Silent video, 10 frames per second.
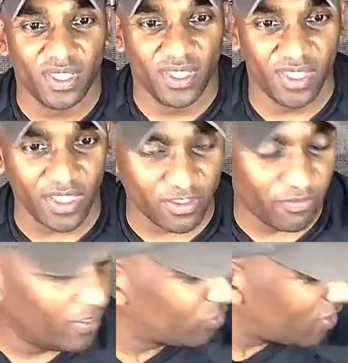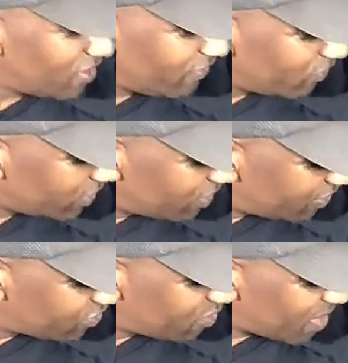And they got the
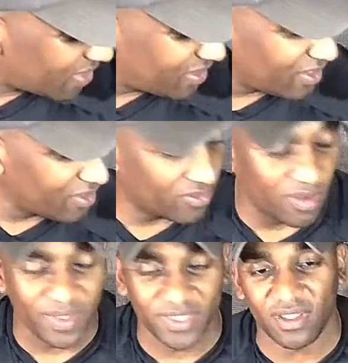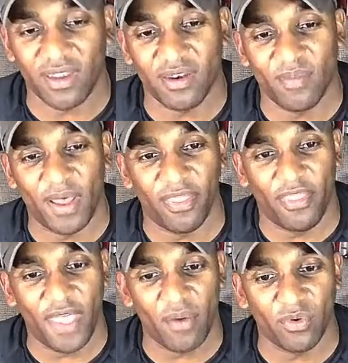V12-100 back there, so I'm excited
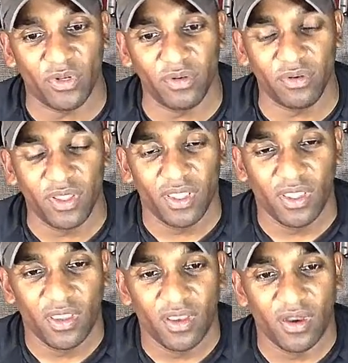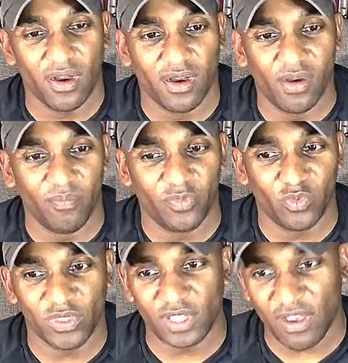about that one.
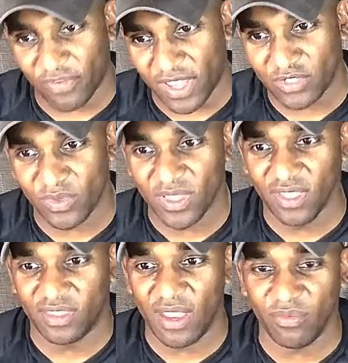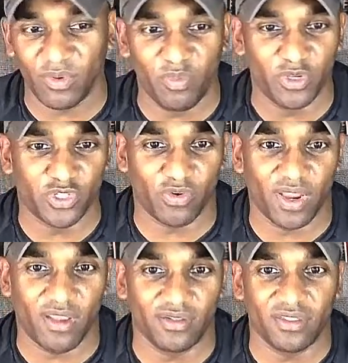We'll see how fast we can get that one to push
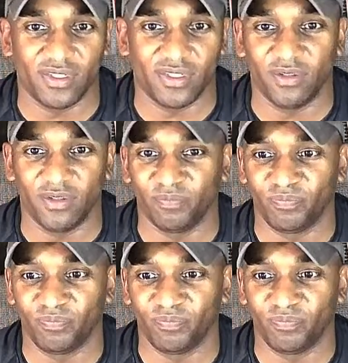around. So,